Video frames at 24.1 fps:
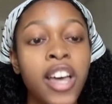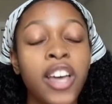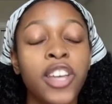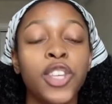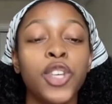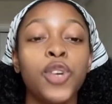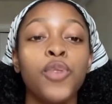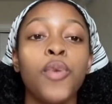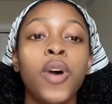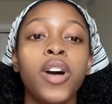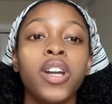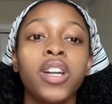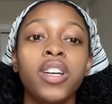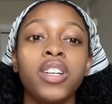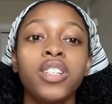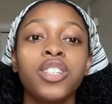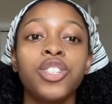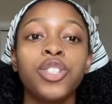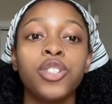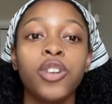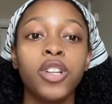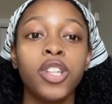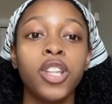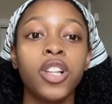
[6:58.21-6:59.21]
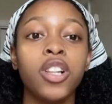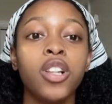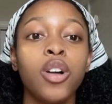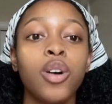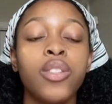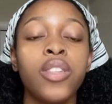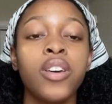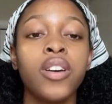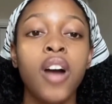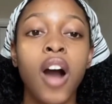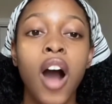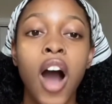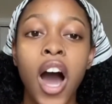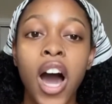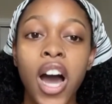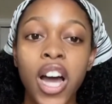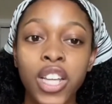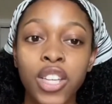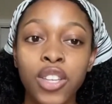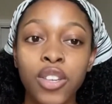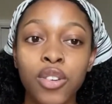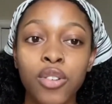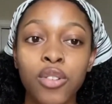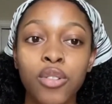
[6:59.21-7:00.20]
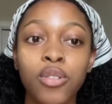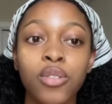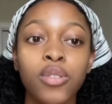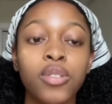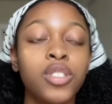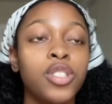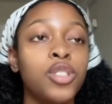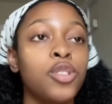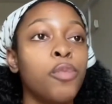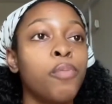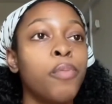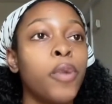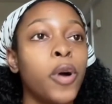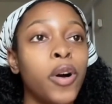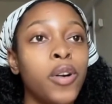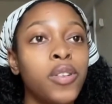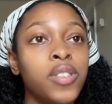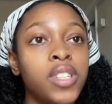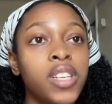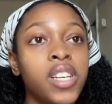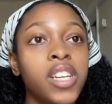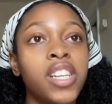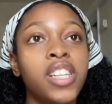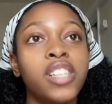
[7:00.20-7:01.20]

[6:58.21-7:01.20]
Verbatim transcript: You want to show the clothing on you, do poses,